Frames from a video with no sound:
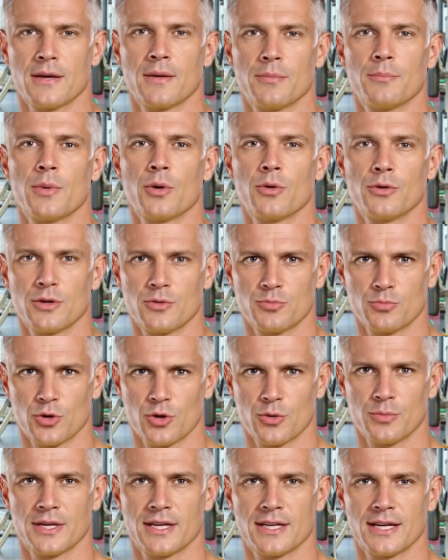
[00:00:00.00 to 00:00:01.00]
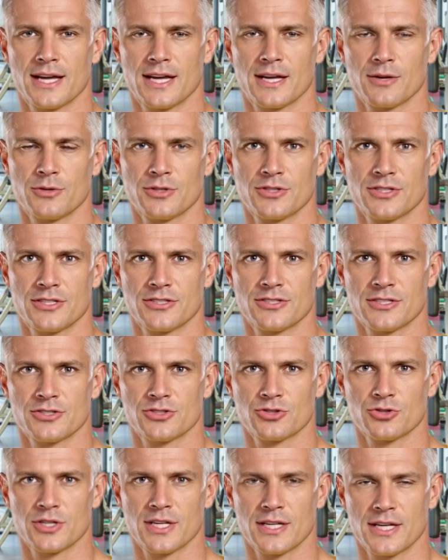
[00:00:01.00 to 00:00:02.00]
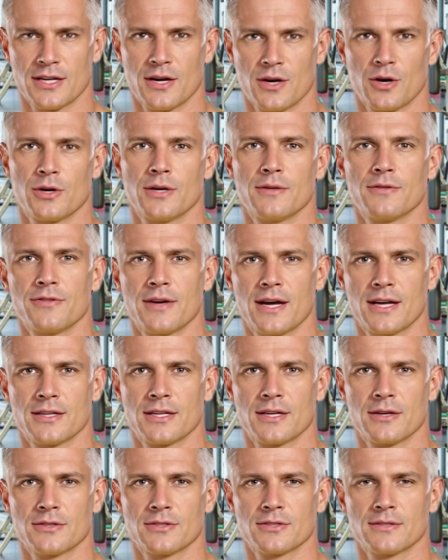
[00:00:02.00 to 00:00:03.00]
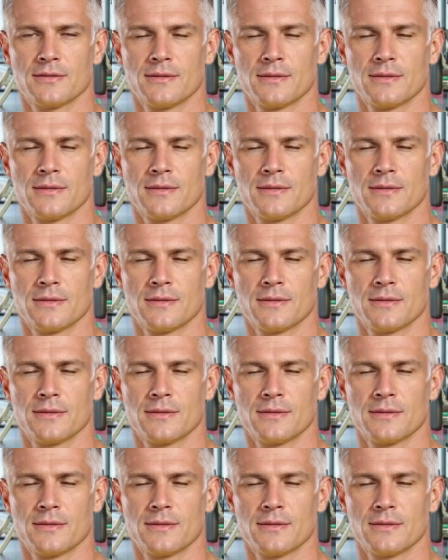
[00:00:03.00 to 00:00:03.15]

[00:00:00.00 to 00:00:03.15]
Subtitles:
Both aerobic and resistance training are effective.